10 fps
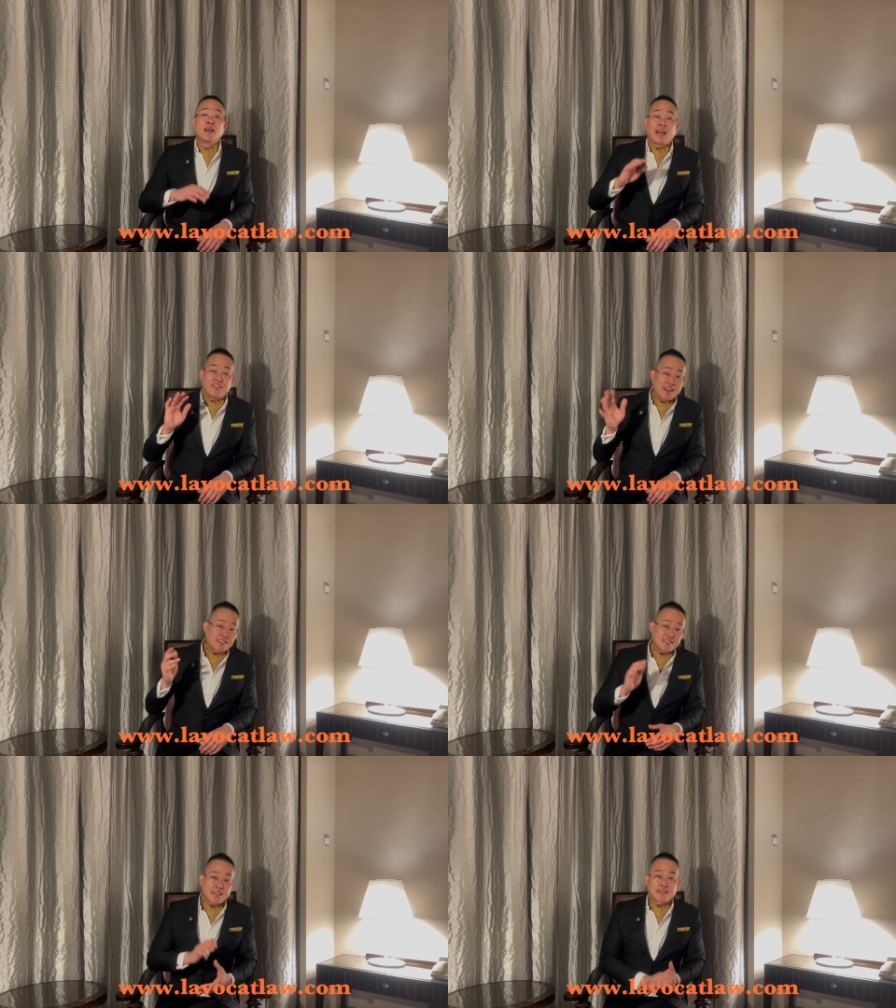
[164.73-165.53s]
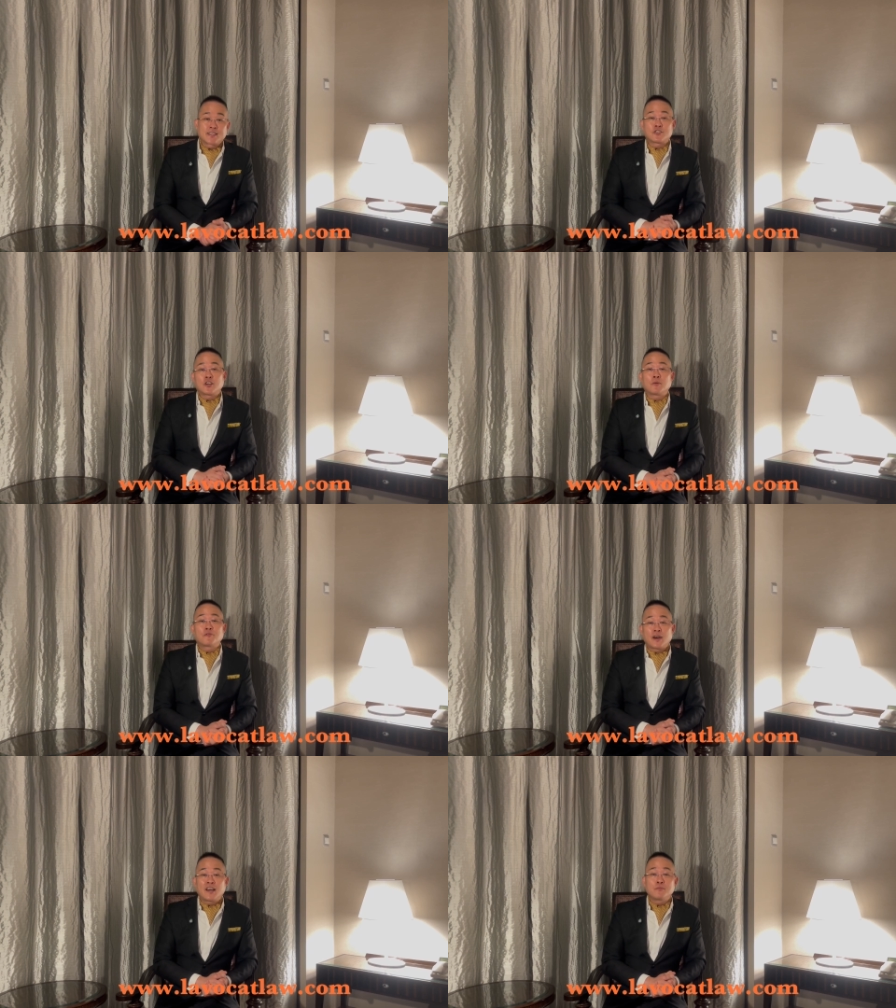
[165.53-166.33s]
And that's it, the top
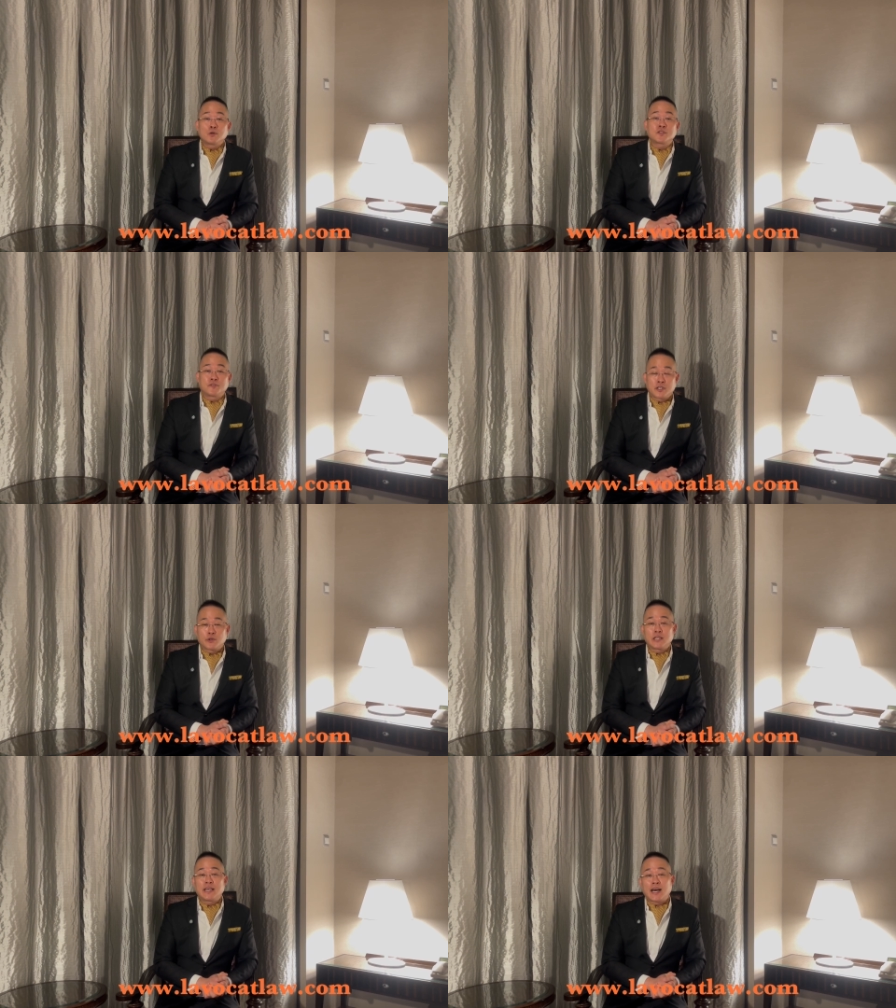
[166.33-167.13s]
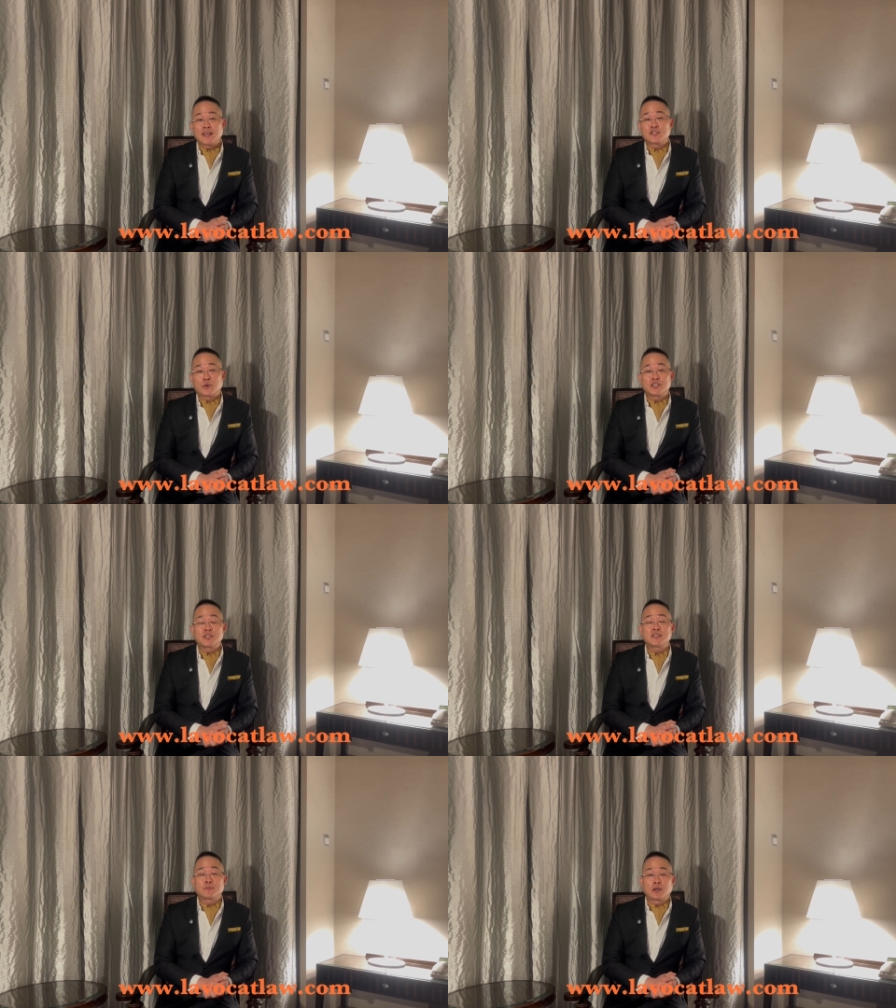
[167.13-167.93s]
5 most frequently asked
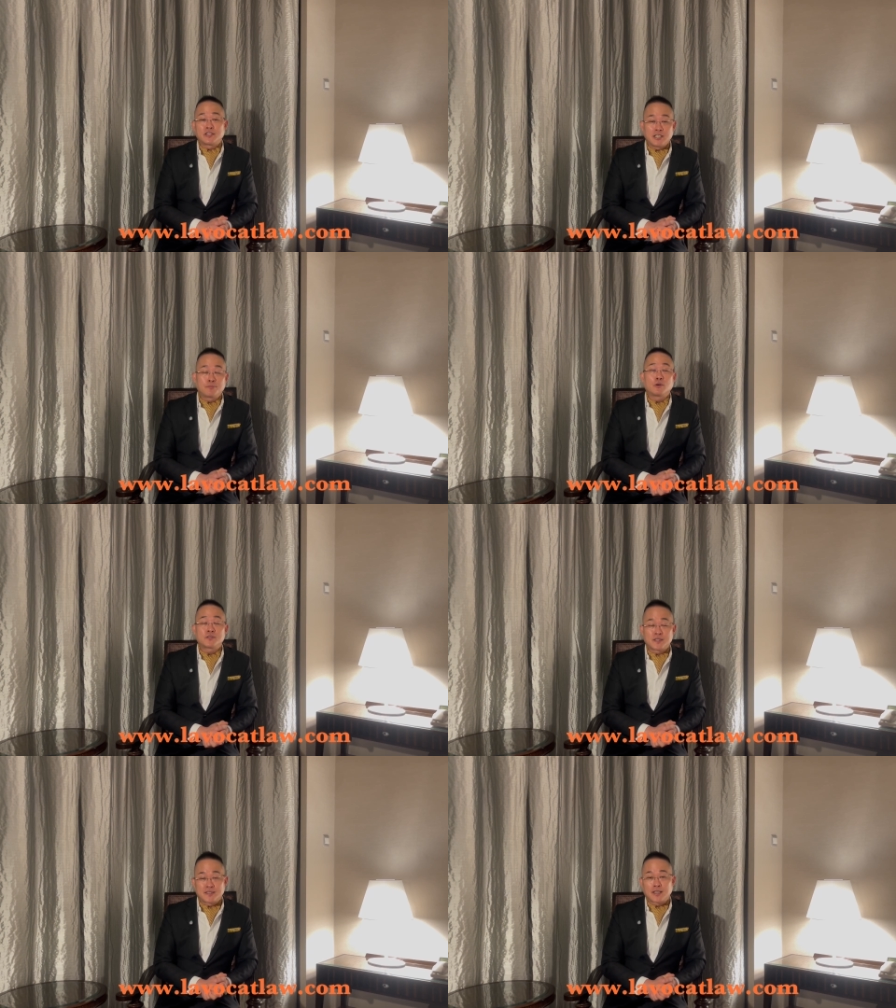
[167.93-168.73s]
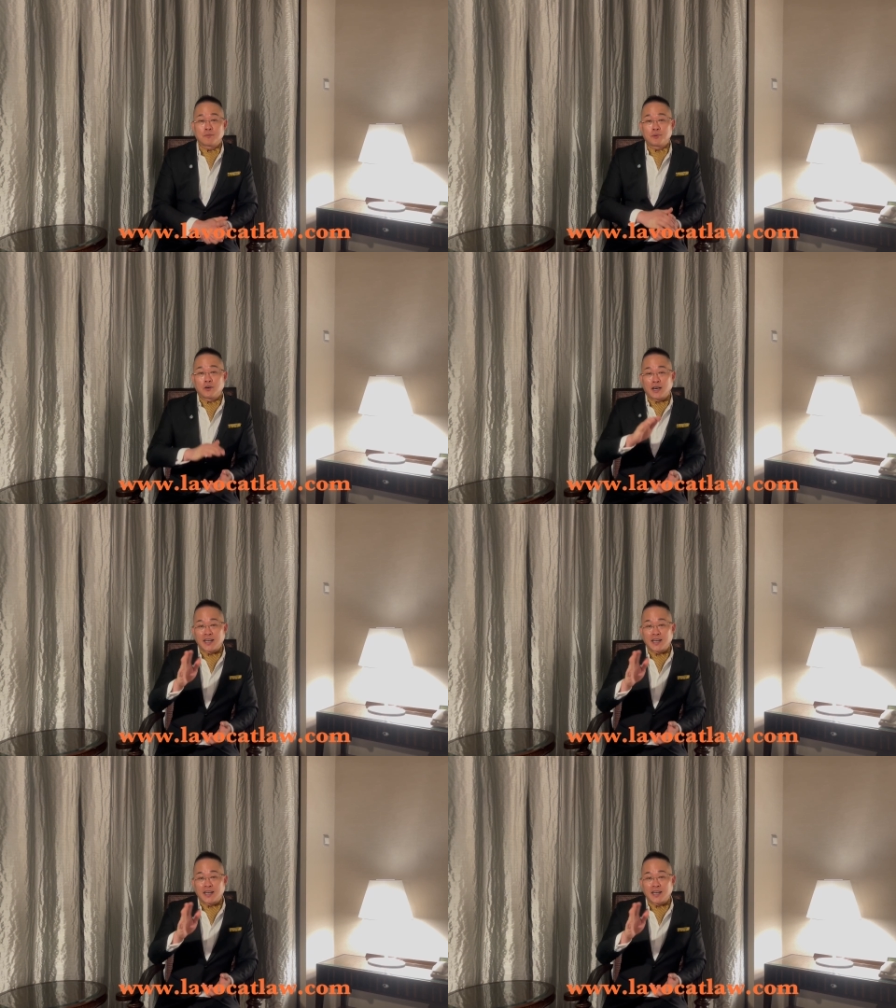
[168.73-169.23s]
questions about deed polls in Singapore